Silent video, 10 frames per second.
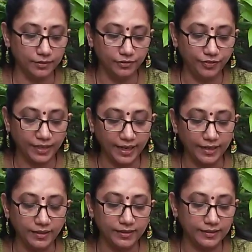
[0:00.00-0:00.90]

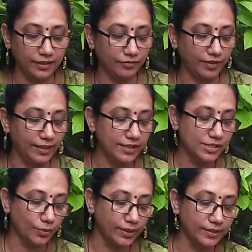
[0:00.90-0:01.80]
forget, that while
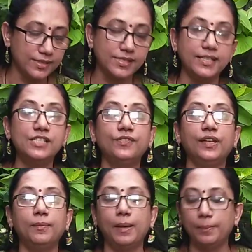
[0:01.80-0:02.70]
sowing the seeds, we
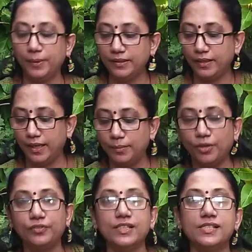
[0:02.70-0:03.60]
remember the name
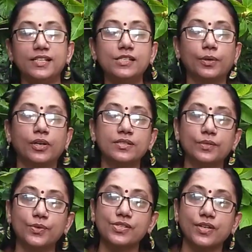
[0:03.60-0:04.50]
of the seeds because
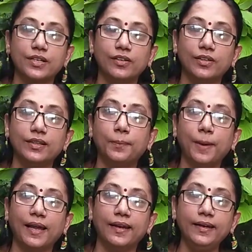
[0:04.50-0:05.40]
it was written on the
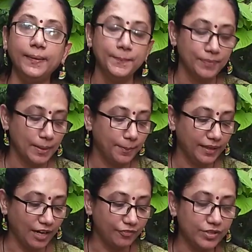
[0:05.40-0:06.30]
packet,
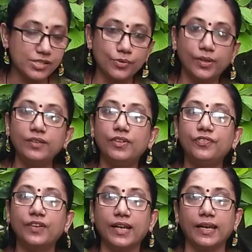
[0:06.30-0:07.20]
but after sowing
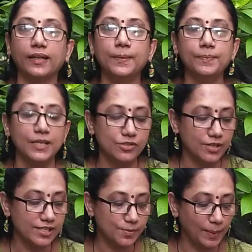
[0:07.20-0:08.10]
we forget. So
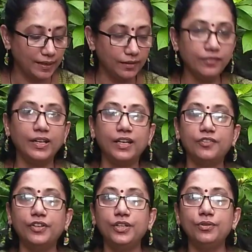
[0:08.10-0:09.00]
it's better
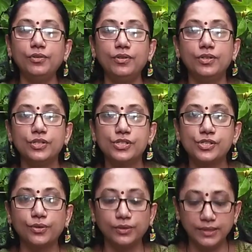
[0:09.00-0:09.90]
whenever you
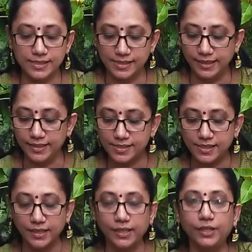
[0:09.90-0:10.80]
sow the
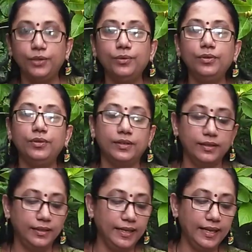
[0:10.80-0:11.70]
seeds, you
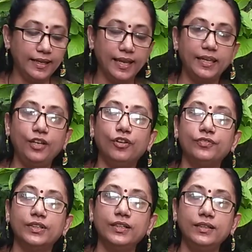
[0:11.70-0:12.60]
take any
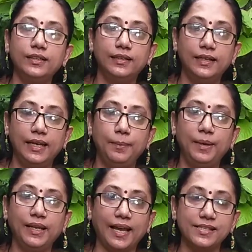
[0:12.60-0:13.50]
of the
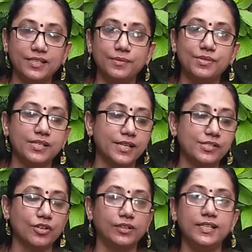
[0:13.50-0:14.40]
labeling, ice cream
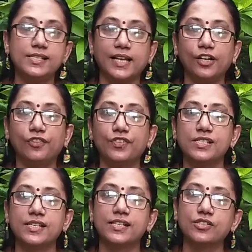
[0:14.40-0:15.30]
sticks or these kind of
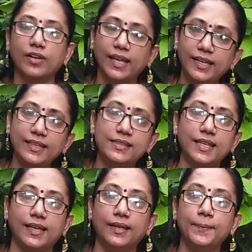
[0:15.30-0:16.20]
sticks or
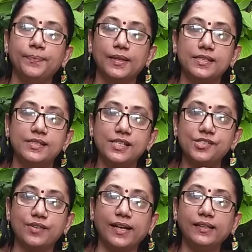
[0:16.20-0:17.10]
anything,
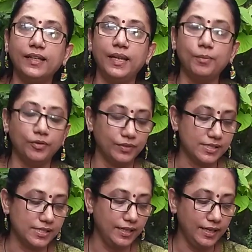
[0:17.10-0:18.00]
just write the name of
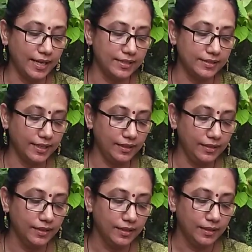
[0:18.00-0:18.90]
the seed and then
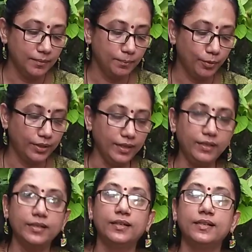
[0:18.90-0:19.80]
put
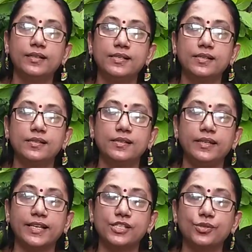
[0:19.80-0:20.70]
it
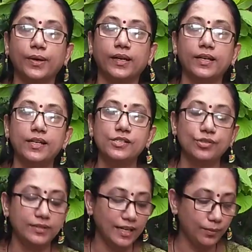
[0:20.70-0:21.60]
next to it,
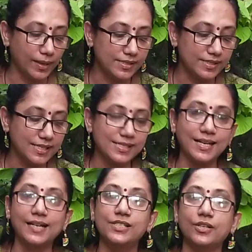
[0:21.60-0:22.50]
so that once they'll
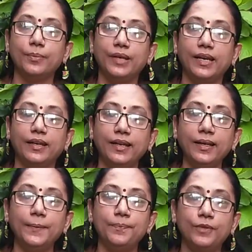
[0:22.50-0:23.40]
start germinating,
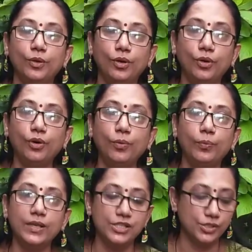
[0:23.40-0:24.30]
you'll know
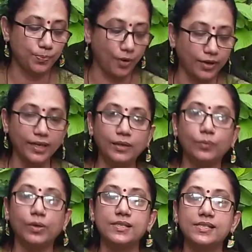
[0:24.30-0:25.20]
which pocket
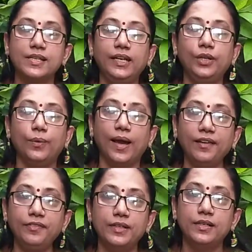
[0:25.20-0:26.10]
what seed you
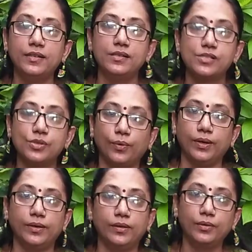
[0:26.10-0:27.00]
have
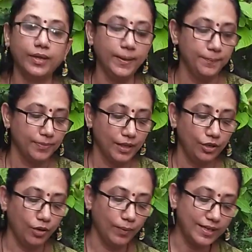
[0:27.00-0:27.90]
sown. Okay,
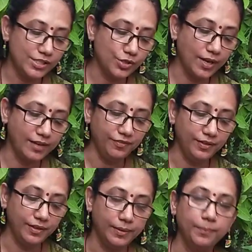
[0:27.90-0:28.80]
now once you have
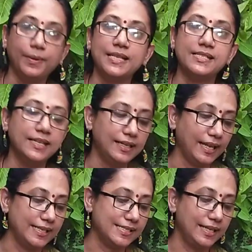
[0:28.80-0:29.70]
pressed it
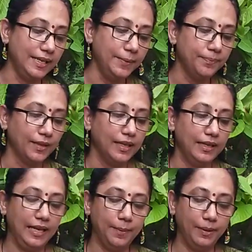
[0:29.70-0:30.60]
nicely,
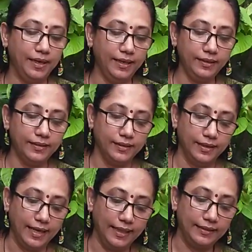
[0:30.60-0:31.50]
label it
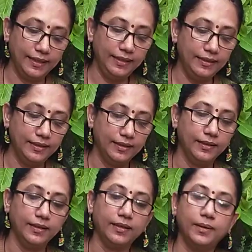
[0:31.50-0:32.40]
and then
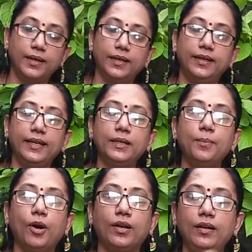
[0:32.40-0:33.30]
take a
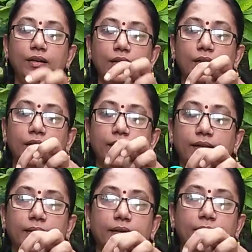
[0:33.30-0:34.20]
bottle,
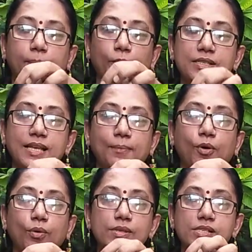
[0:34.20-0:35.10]
put some
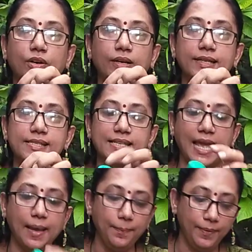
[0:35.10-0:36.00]
holes on its
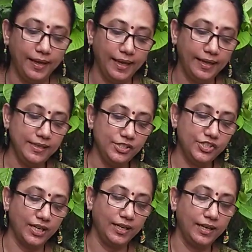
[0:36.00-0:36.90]
cap and
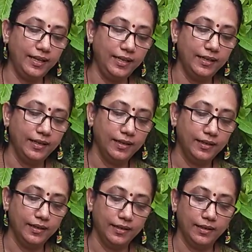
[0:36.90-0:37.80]
gently
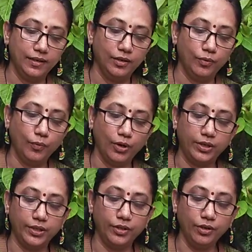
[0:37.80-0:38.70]

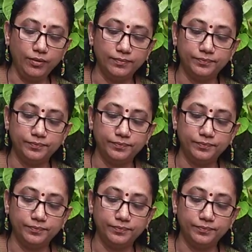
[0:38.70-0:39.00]
water your